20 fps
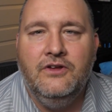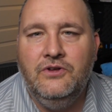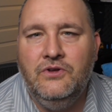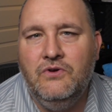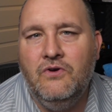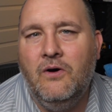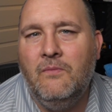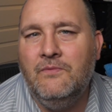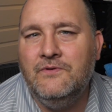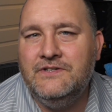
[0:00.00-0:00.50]

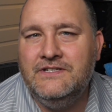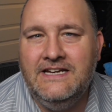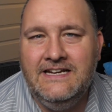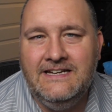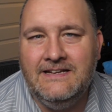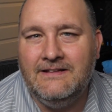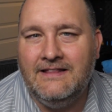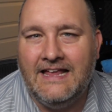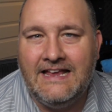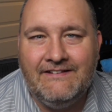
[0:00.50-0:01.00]
You almost need
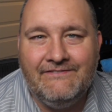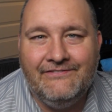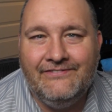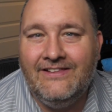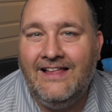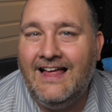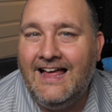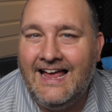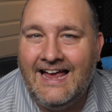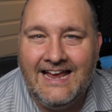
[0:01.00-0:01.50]
to like
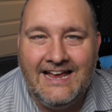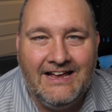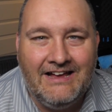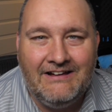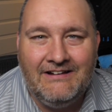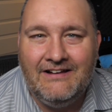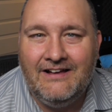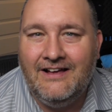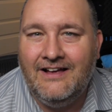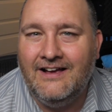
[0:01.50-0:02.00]
fly
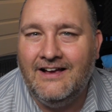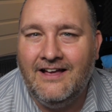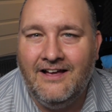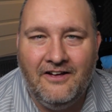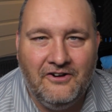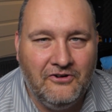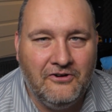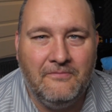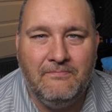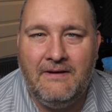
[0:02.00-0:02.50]

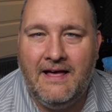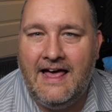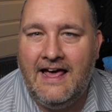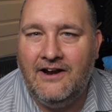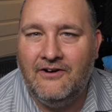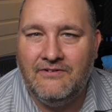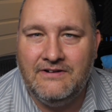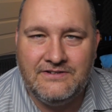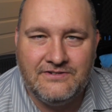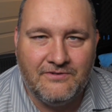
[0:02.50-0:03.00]
100
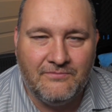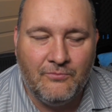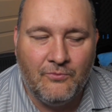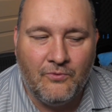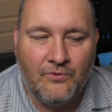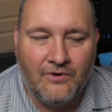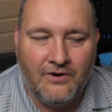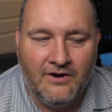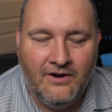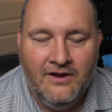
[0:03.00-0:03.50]
batteries or
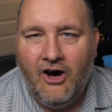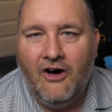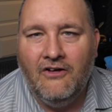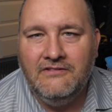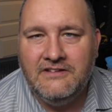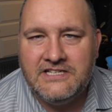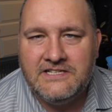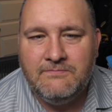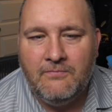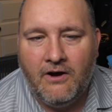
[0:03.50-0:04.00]
more on
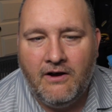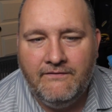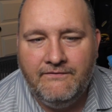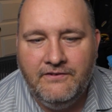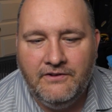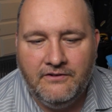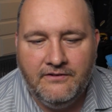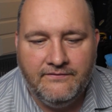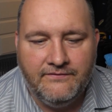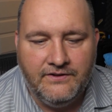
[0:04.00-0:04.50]
the small
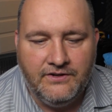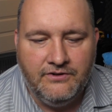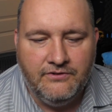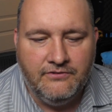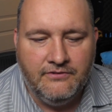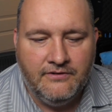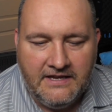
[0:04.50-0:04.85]
field of view,